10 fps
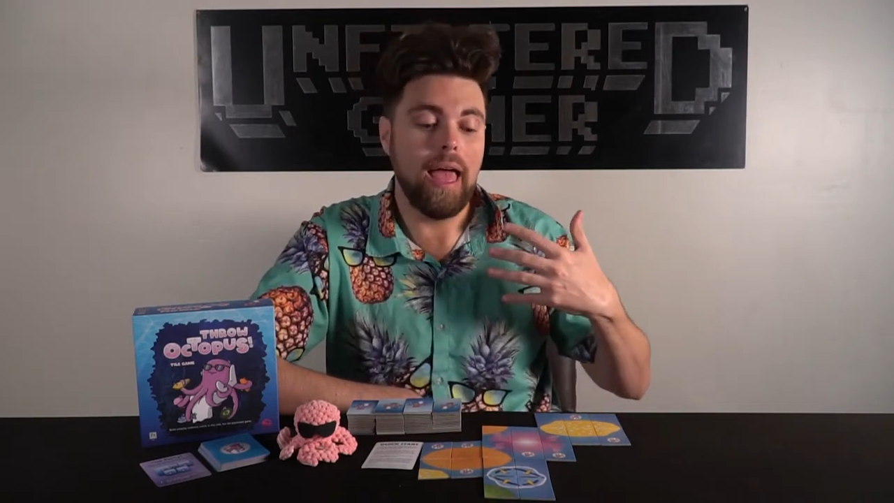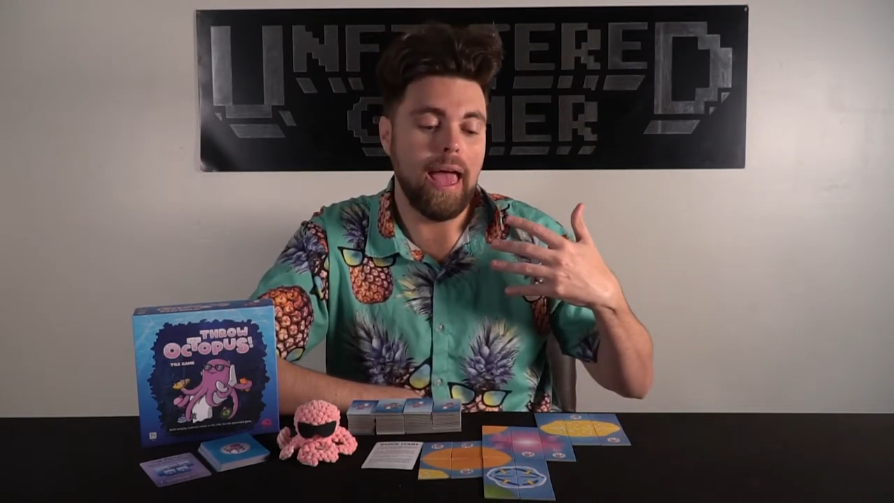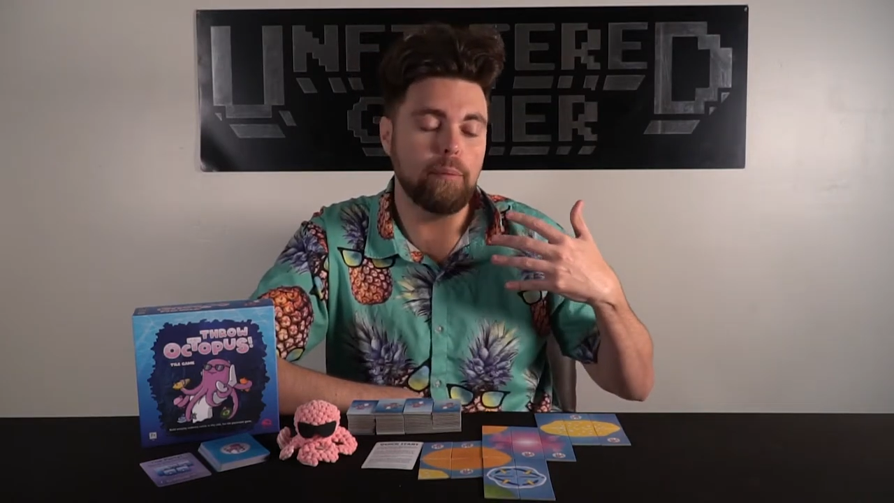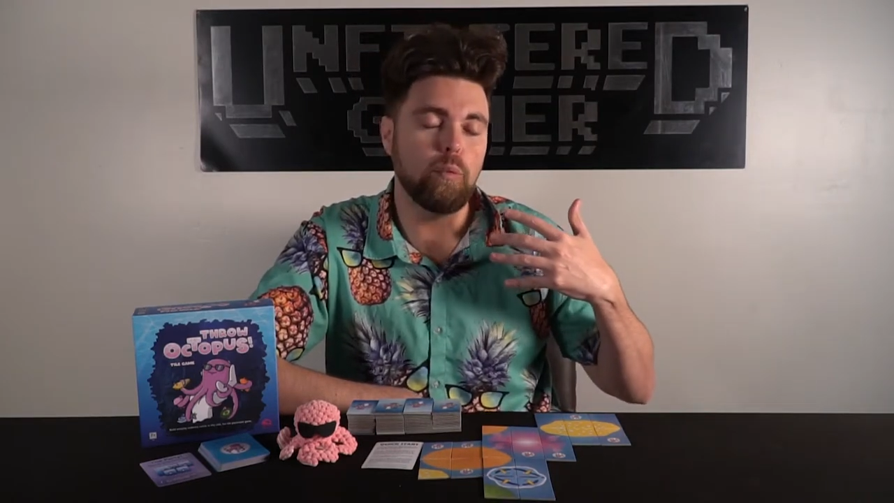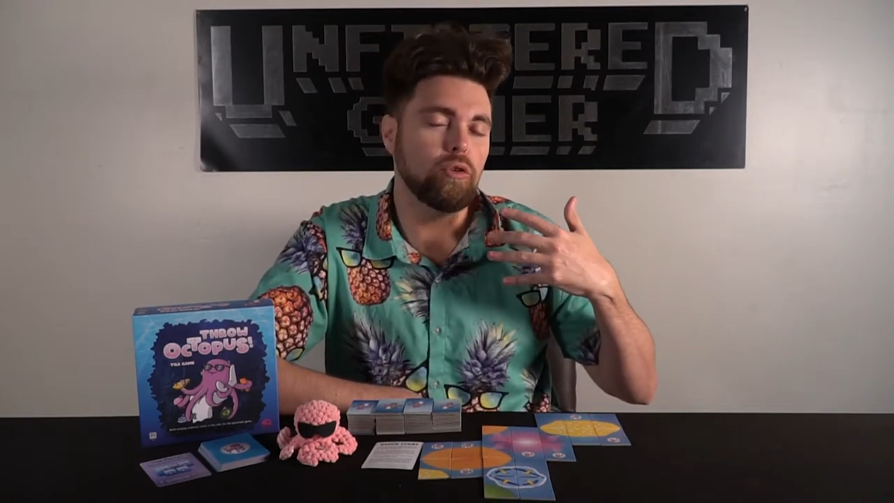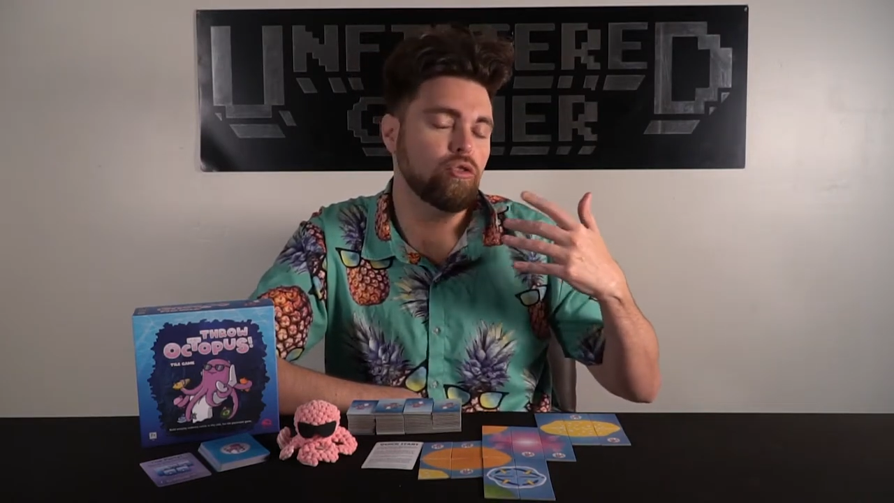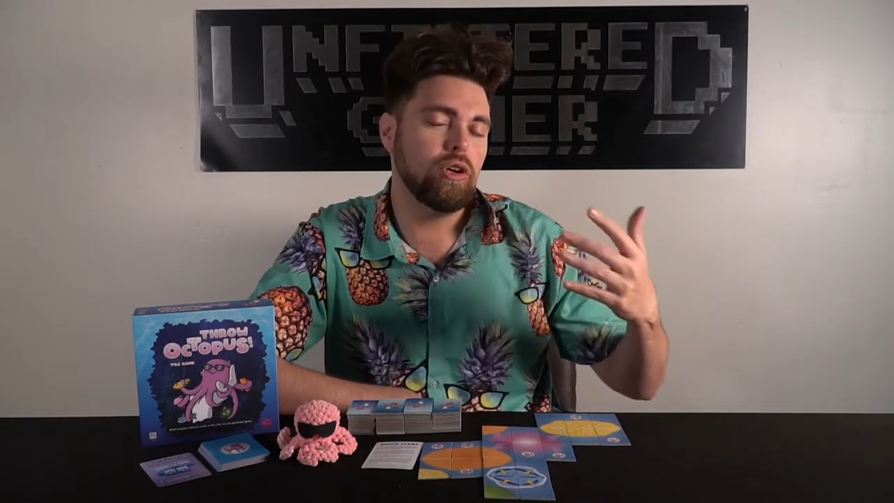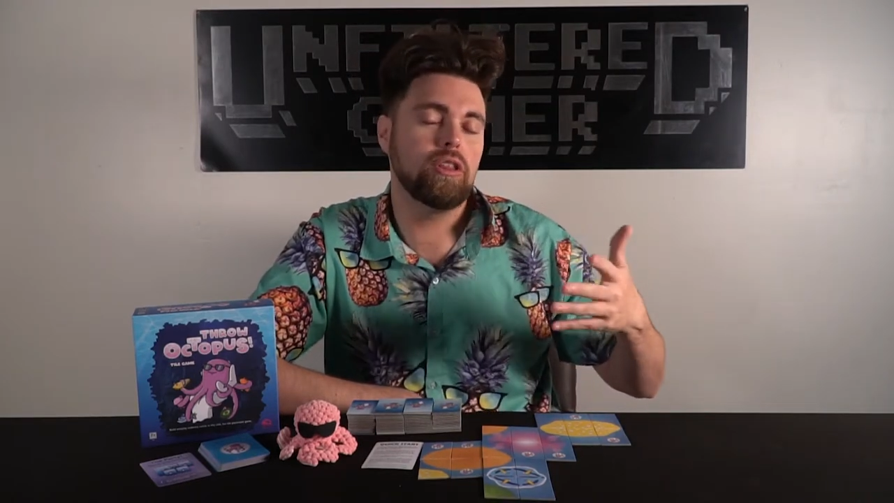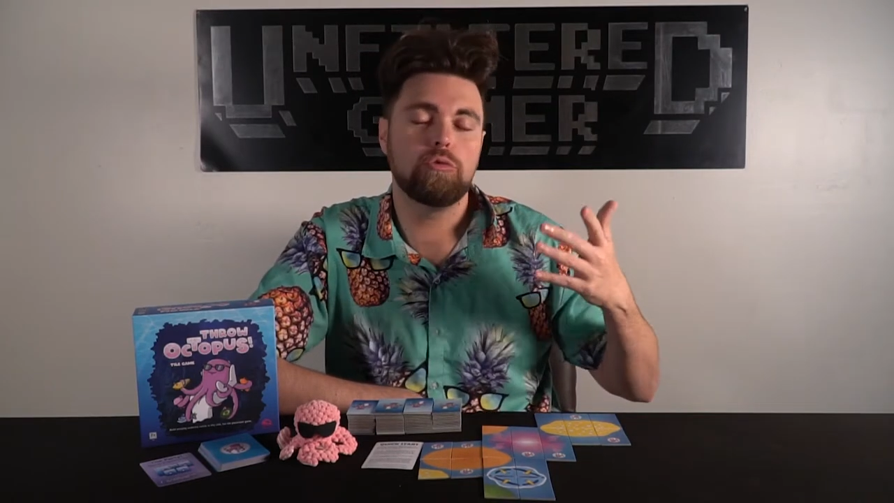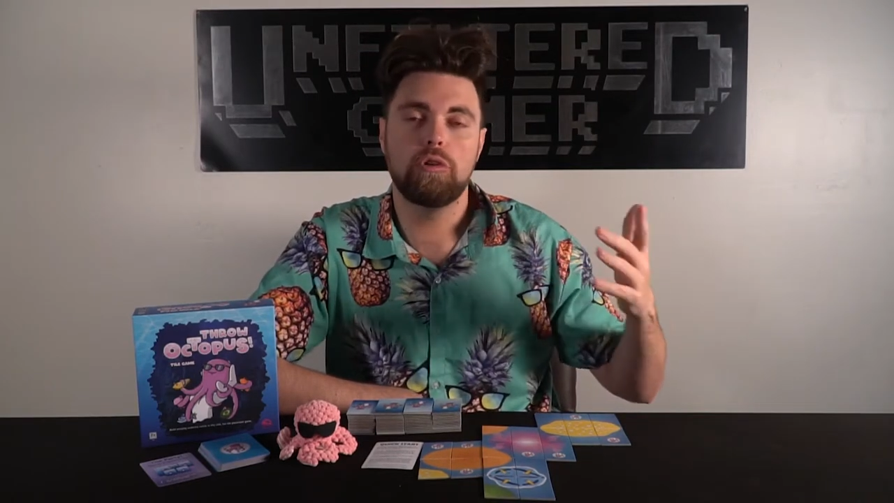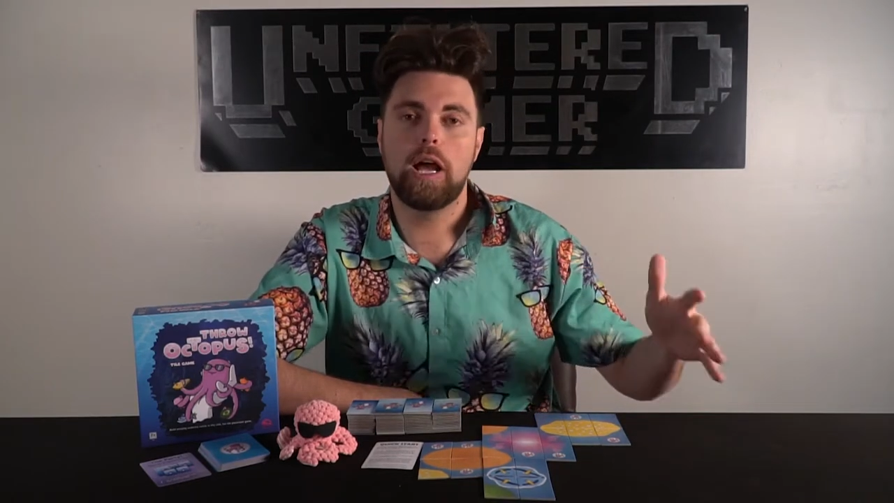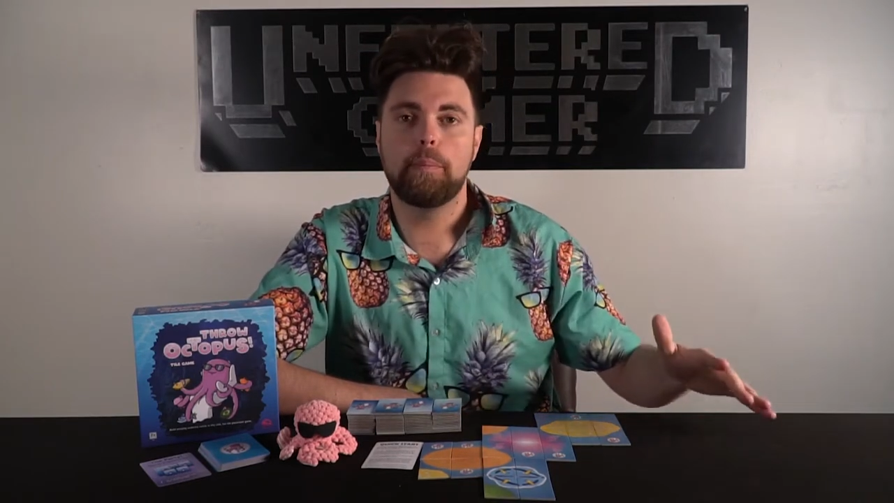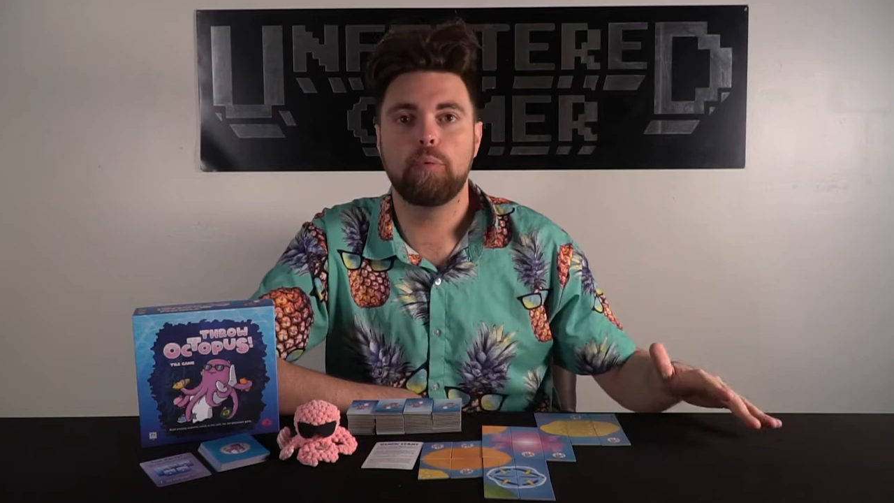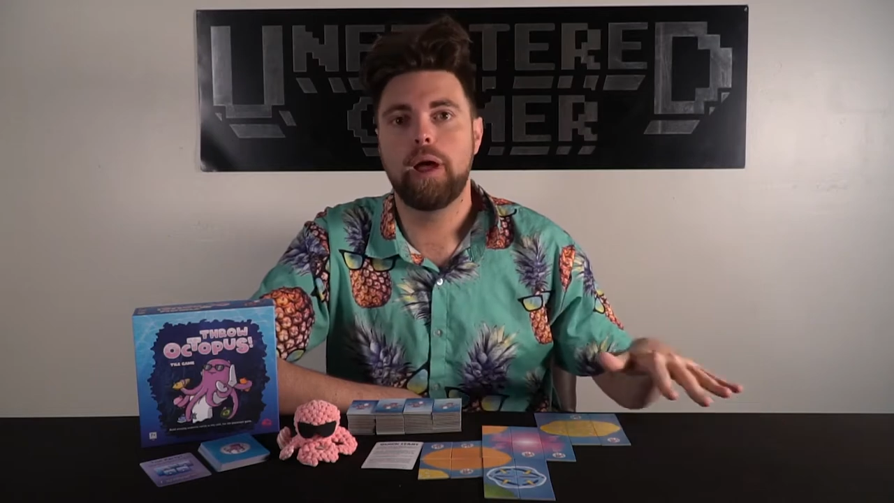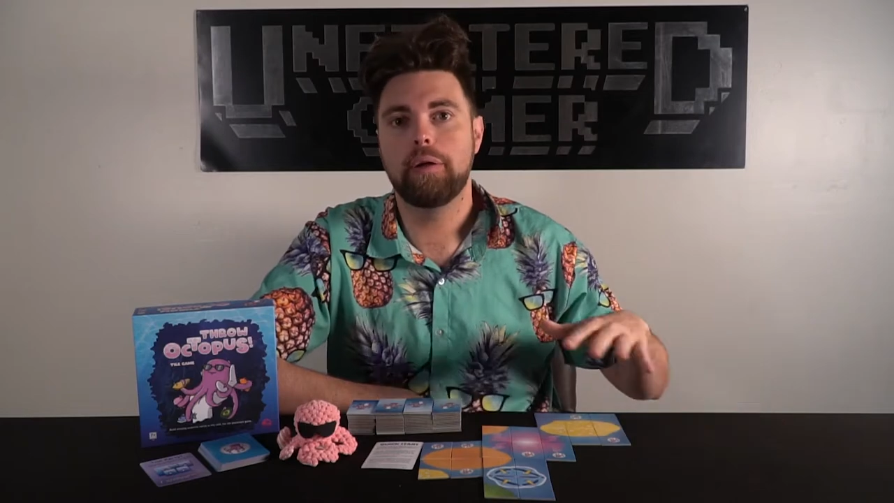And once you get through a
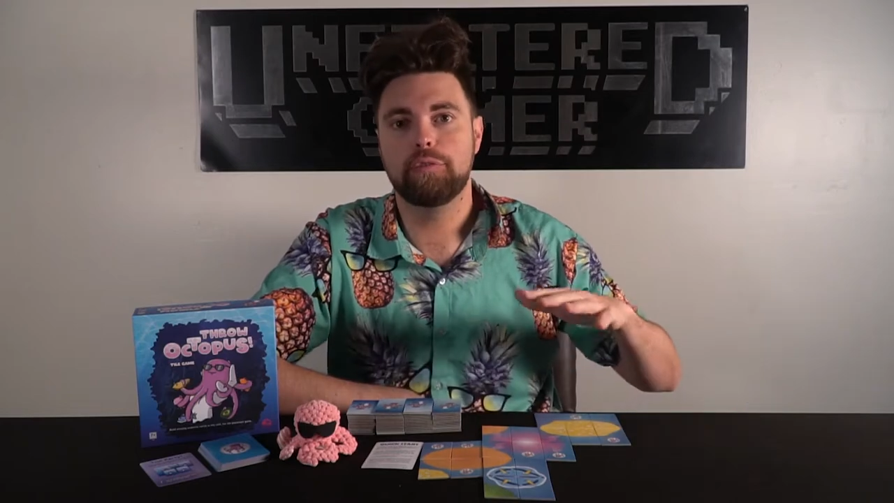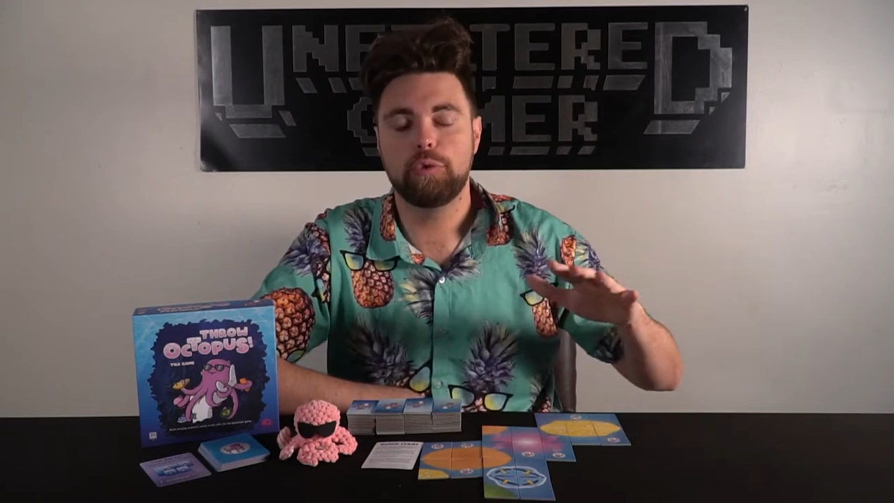couple rounds,